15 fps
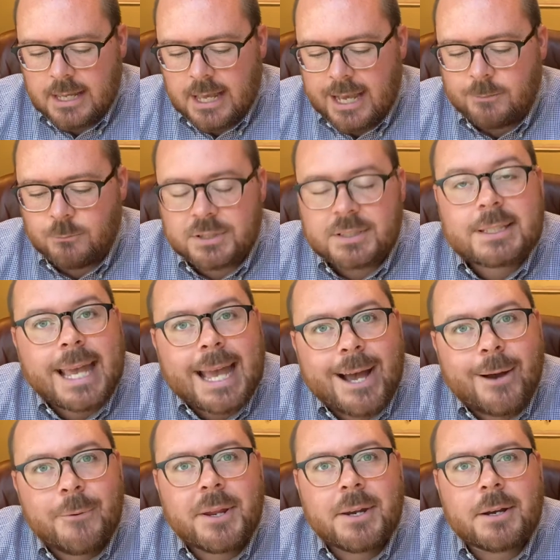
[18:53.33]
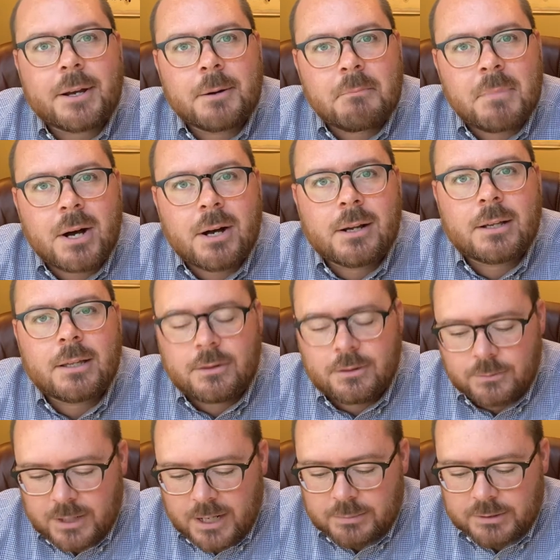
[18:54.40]
and was counted among the
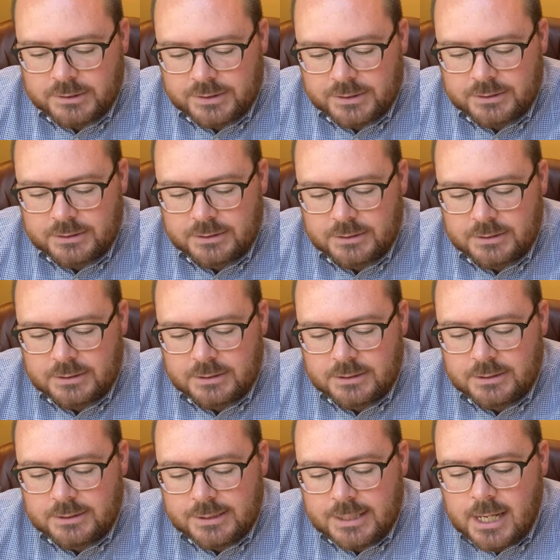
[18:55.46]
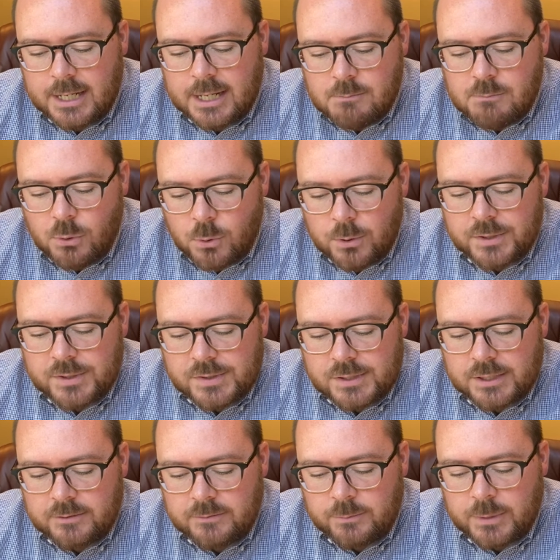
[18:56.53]
rebels. Yet he bore the
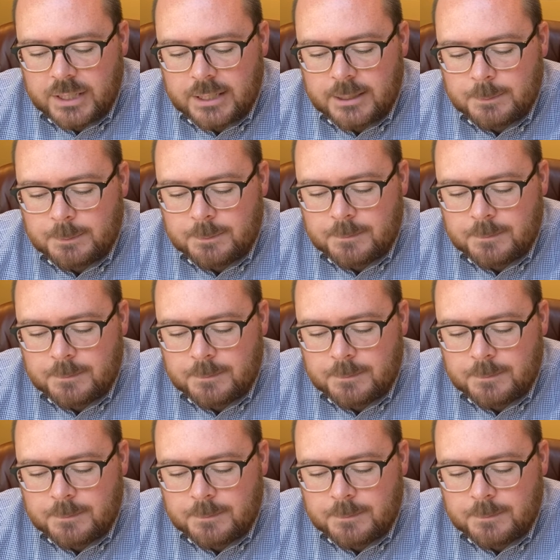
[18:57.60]
sin of many